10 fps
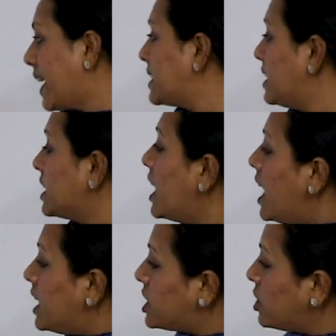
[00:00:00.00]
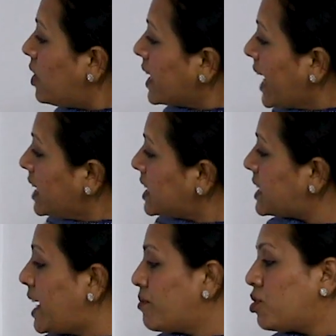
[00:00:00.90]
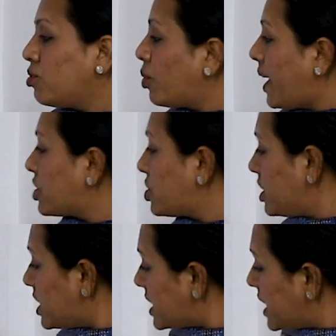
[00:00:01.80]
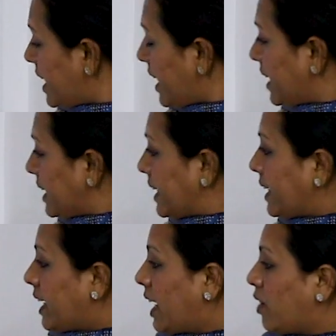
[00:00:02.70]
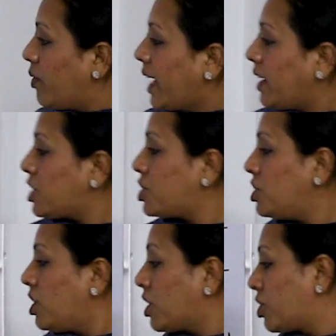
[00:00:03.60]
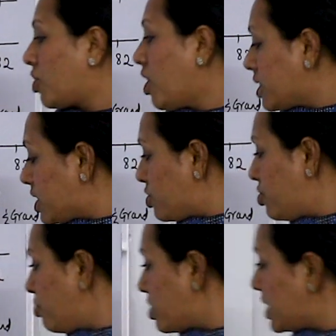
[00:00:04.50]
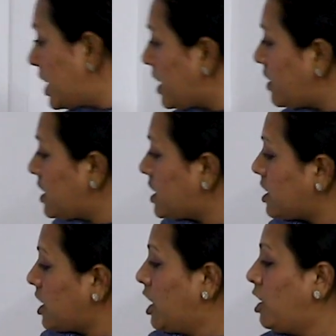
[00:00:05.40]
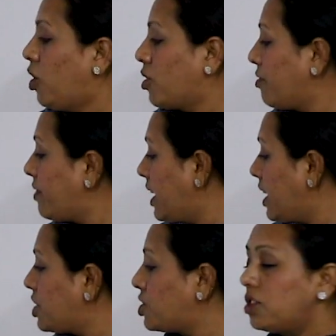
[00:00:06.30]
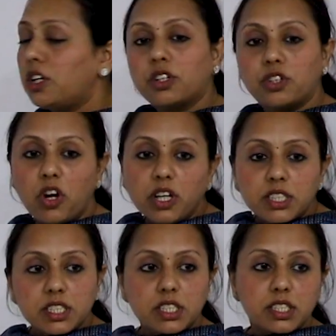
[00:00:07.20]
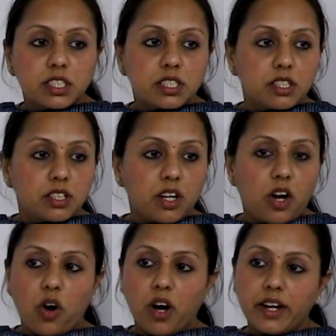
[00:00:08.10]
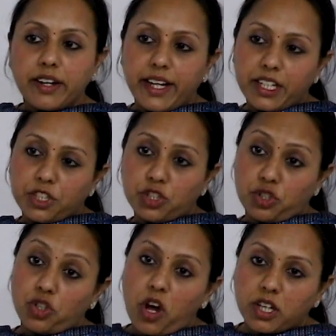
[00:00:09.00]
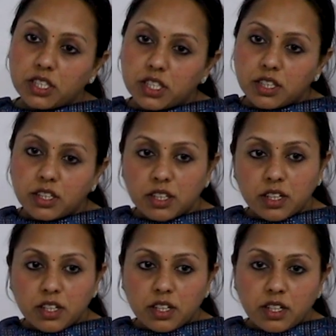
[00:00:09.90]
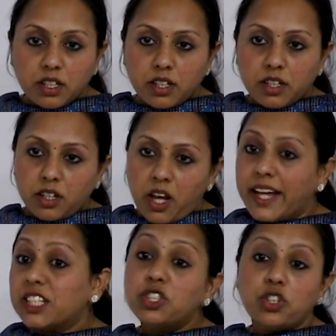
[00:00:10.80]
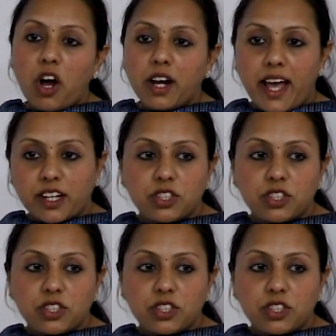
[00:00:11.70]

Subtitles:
Okay, excellent. So again, the same two questions. Variation across. Do you see there is a lot of variation across or it is not? It's not